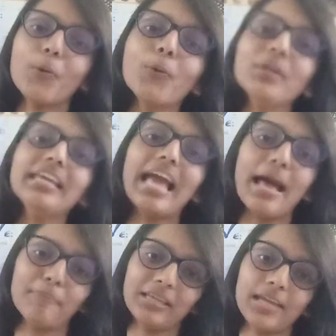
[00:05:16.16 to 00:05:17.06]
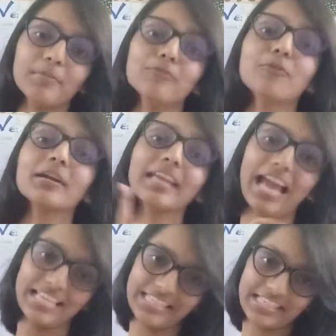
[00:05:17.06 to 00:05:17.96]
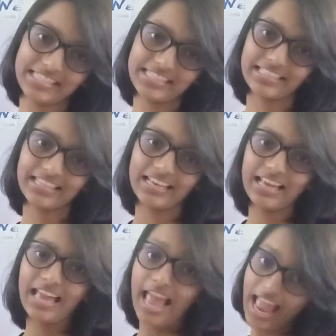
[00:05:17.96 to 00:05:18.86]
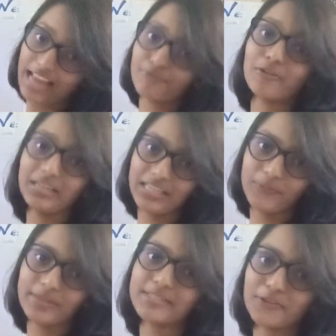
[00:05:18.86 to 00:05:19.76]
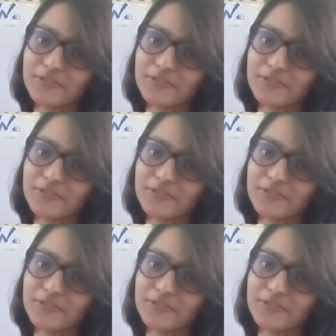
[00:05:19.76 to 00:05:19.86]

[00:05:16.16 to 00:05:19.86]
only applicable for gases. And for liquids or